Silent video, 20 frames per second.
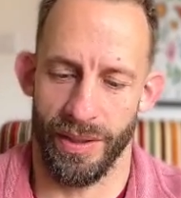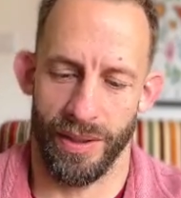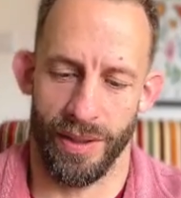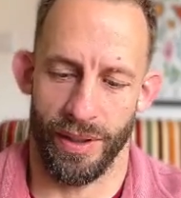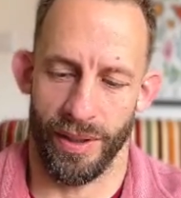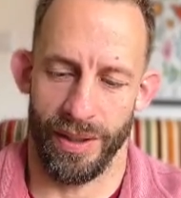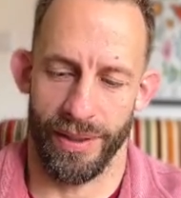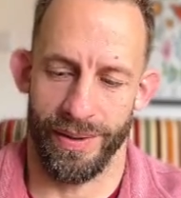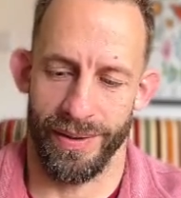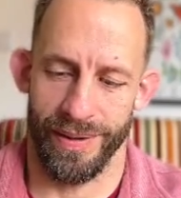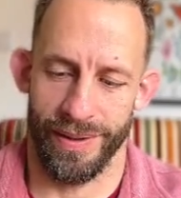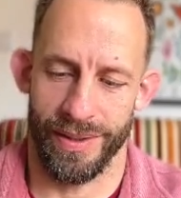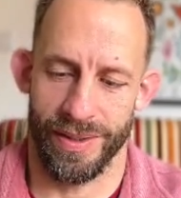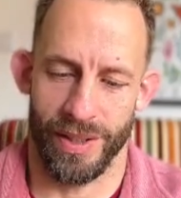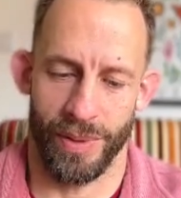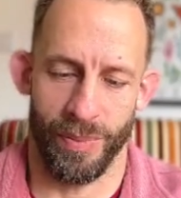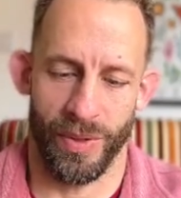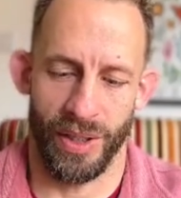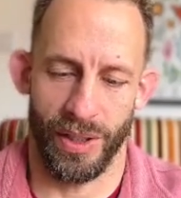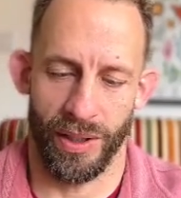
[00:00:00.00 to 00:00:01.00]
like
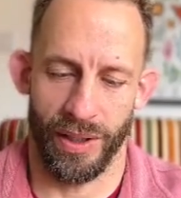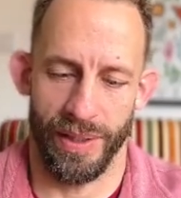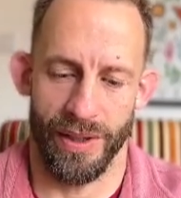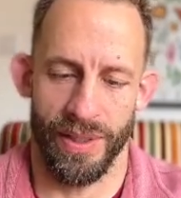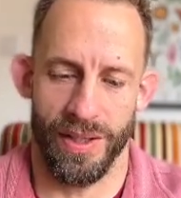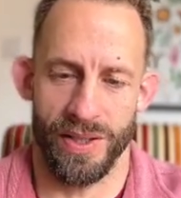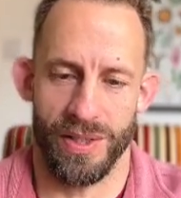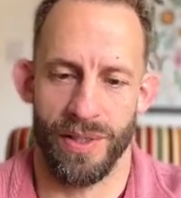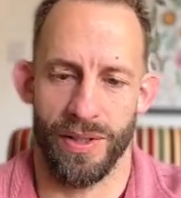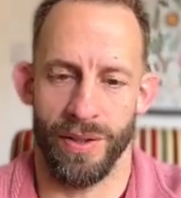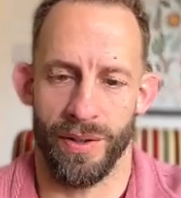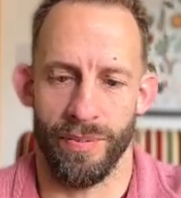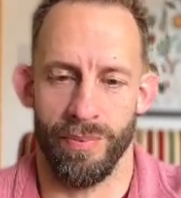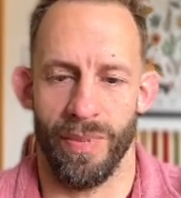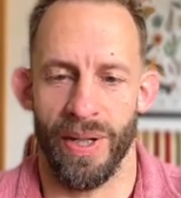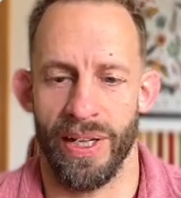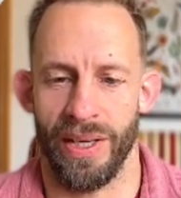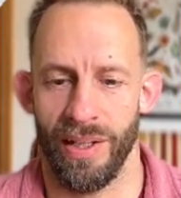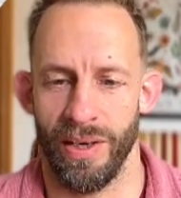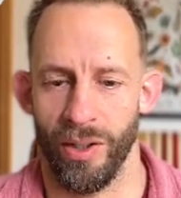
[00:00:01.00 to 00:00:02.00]
something like this to
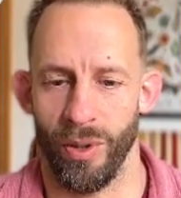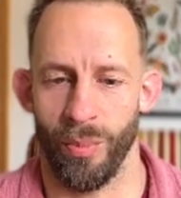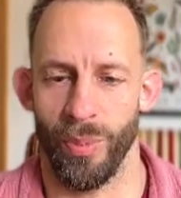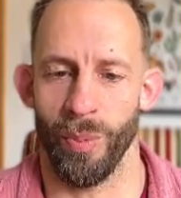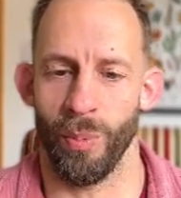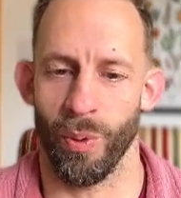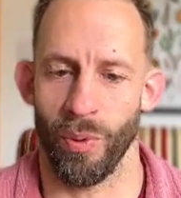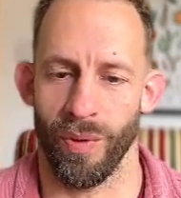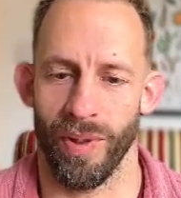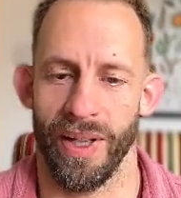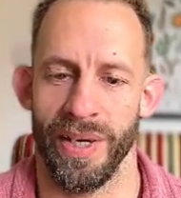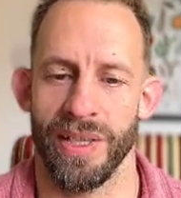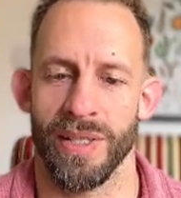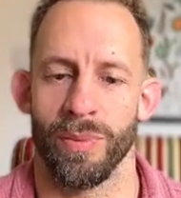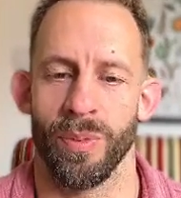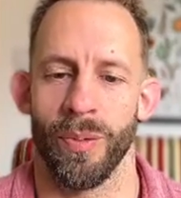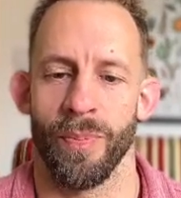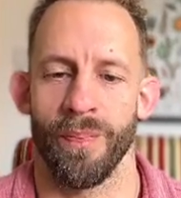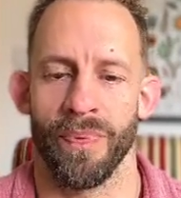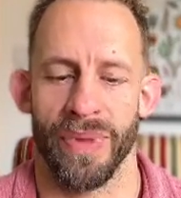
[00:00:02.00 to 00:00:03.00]
make it a little bit more
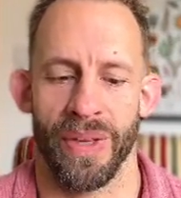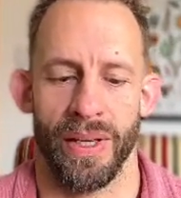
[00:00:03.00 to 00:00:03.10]
relatable.